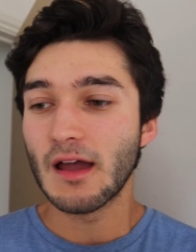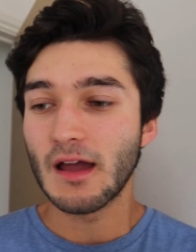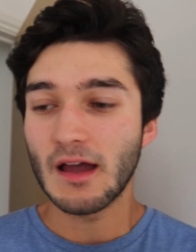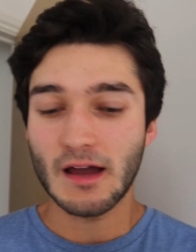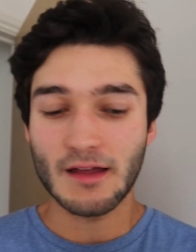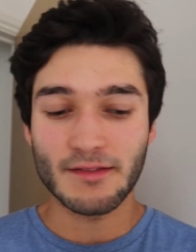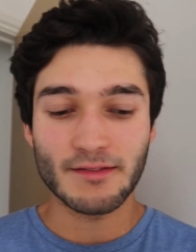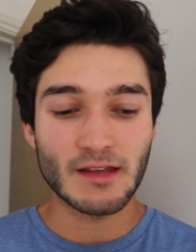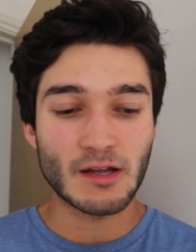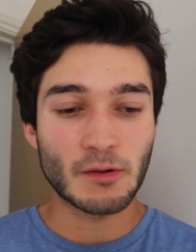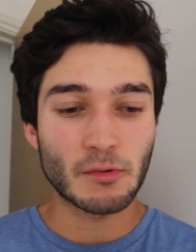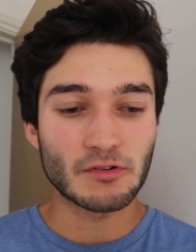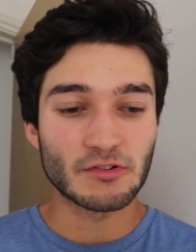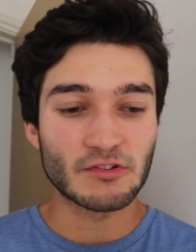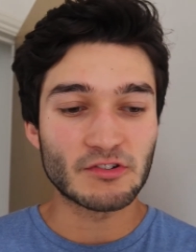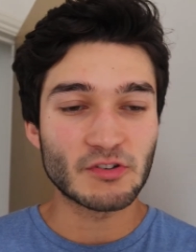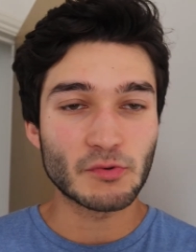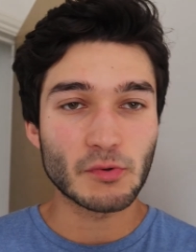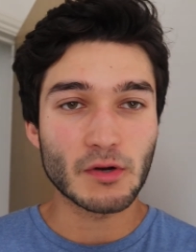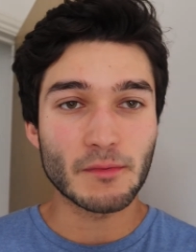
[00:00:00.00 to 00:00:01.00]
and they
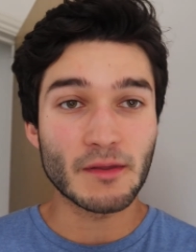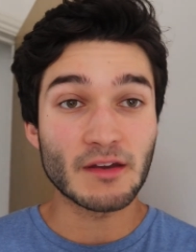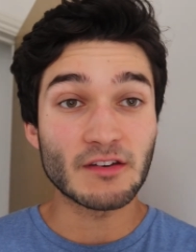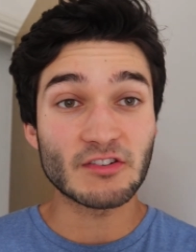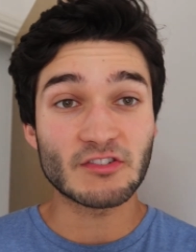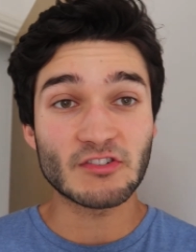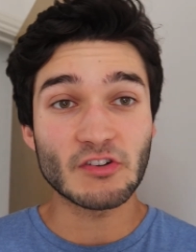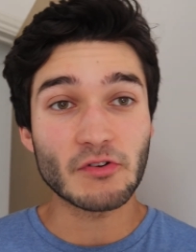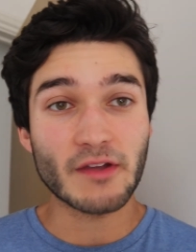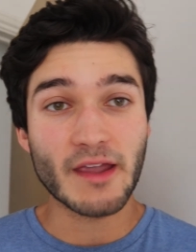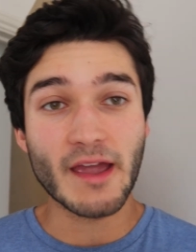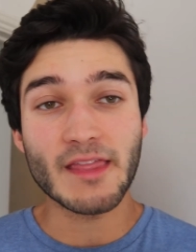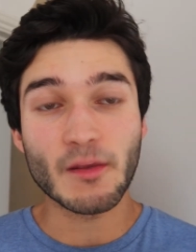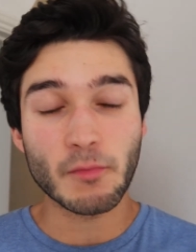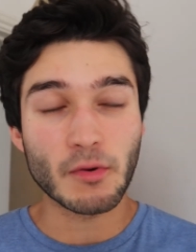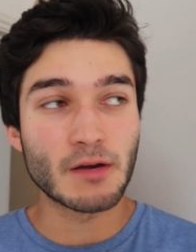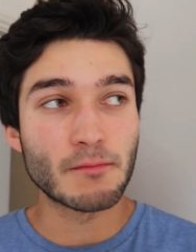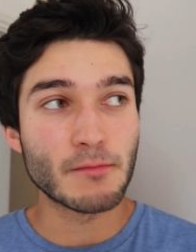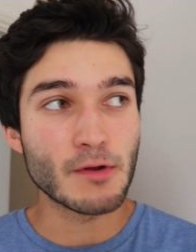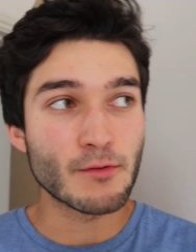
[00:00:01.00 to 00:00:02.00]
want to, um, they just don't care, they
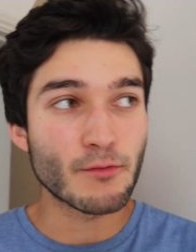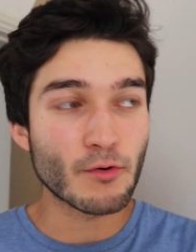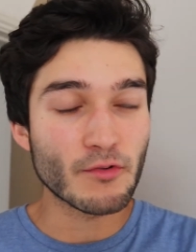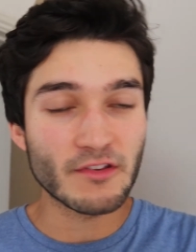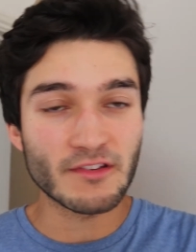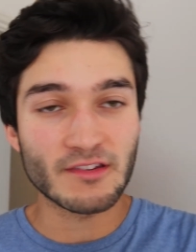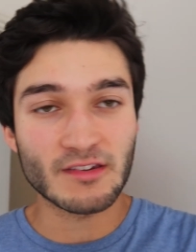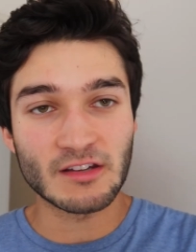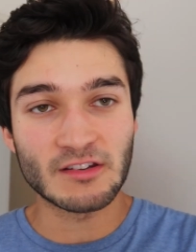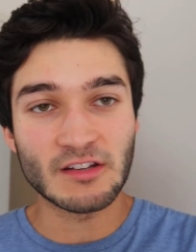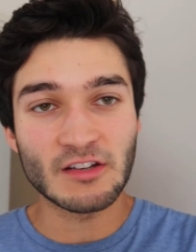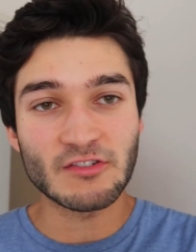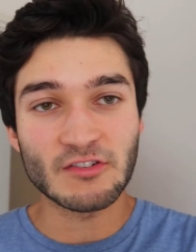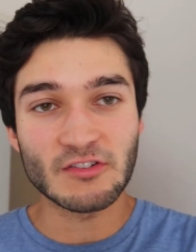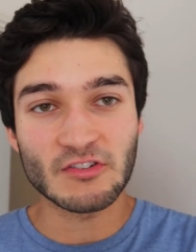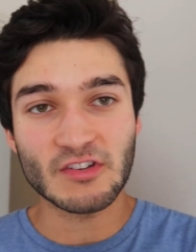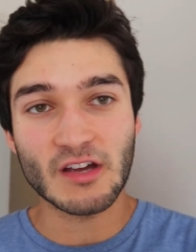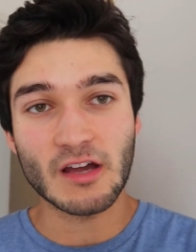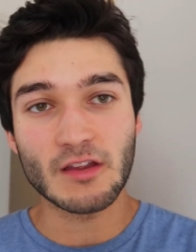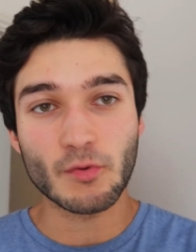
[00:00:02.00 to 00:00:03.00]
want to move all these
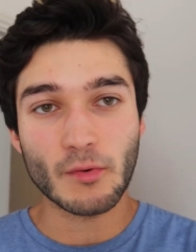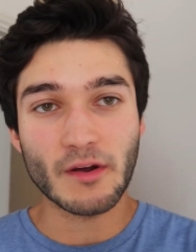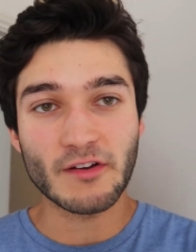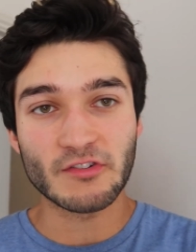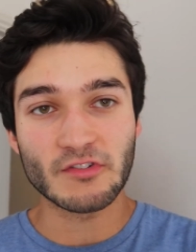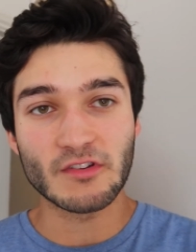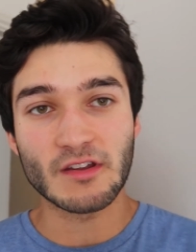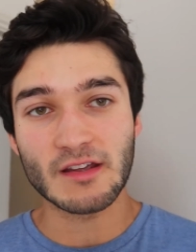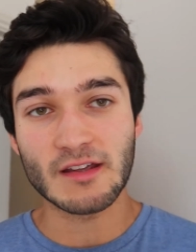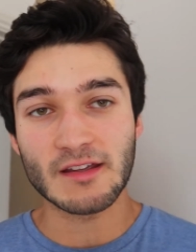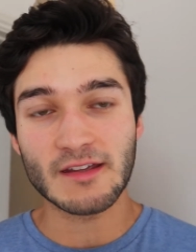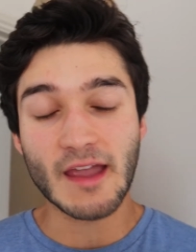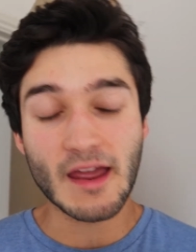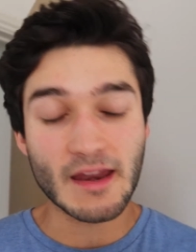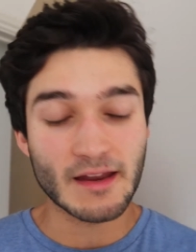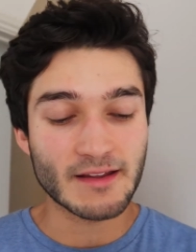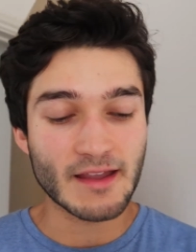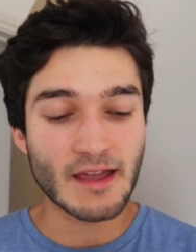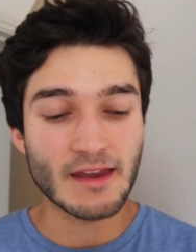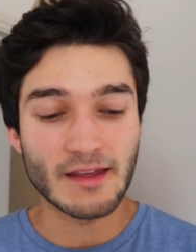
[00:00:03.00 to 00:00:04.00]
indigenous out of the way so they can
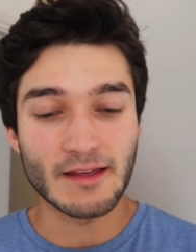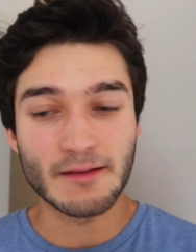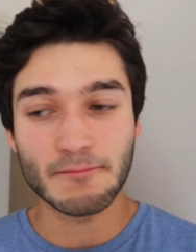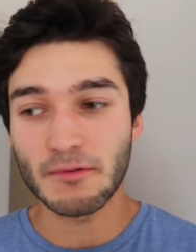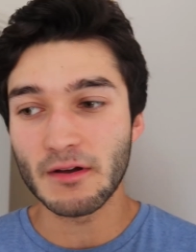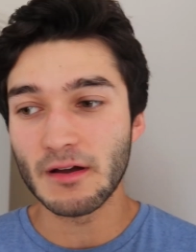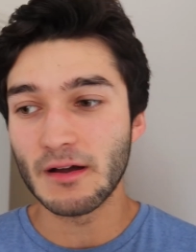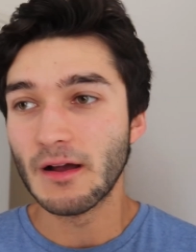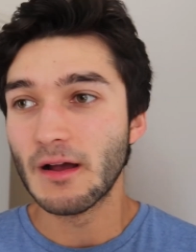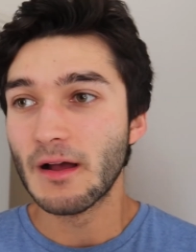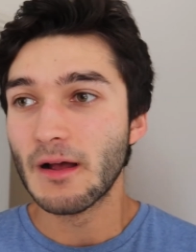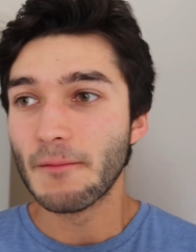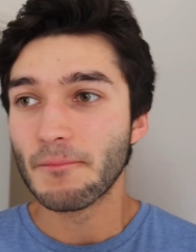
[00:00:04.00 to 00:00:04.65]
get get it, but